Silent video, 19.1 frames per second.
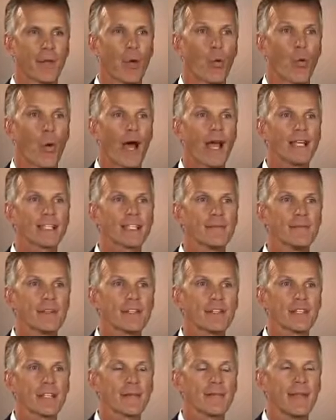Why is it
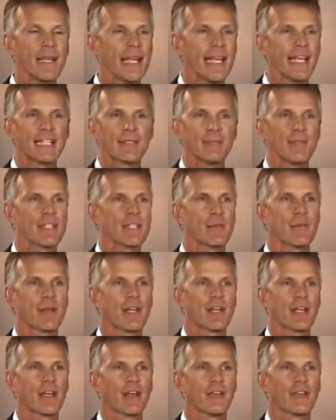missing? It's missing
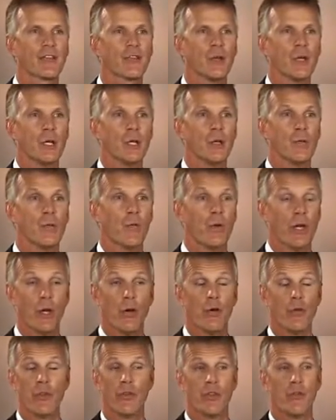because we
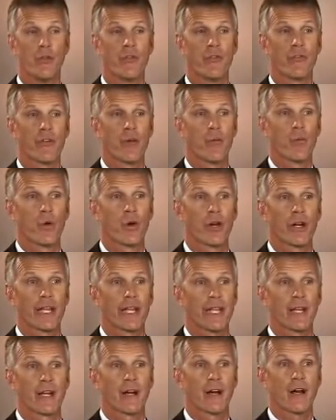go to and from work in
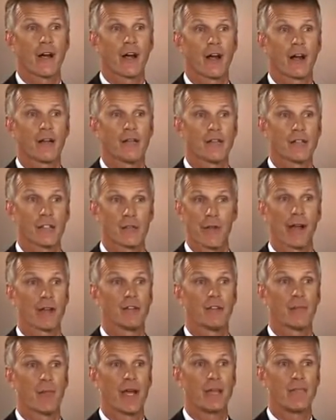a car,
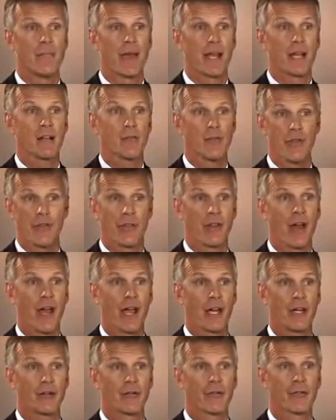surrounded by metal with an
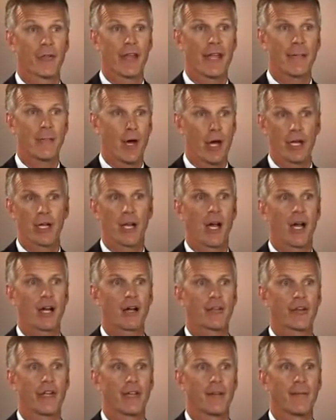iron frame on
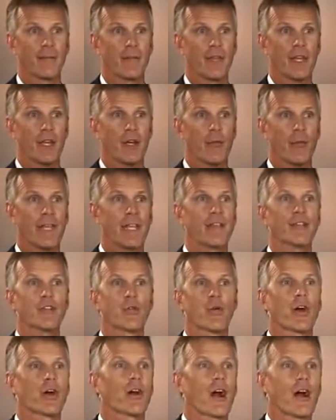concrete. We get
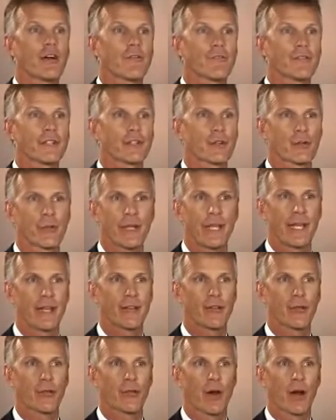to our office, or we get
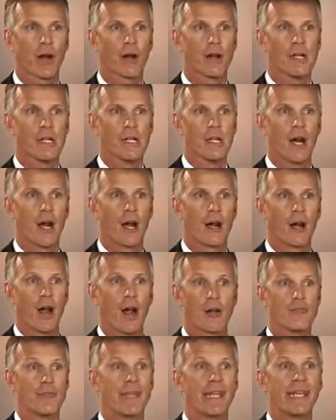to
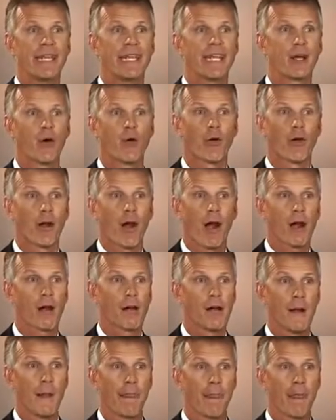our meeting, or
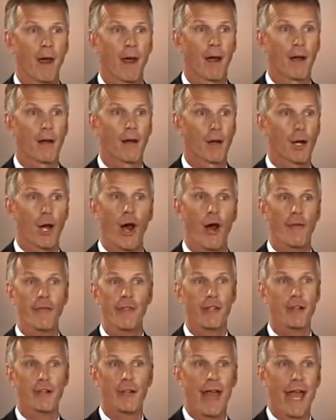our coffee
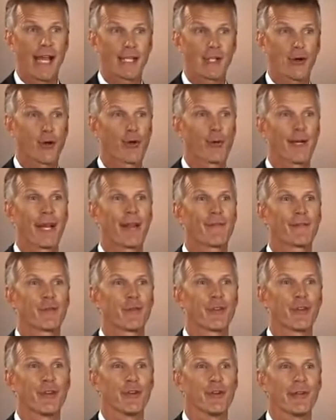clutch, or whatever we're
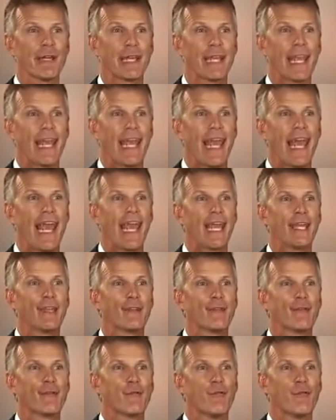doing, and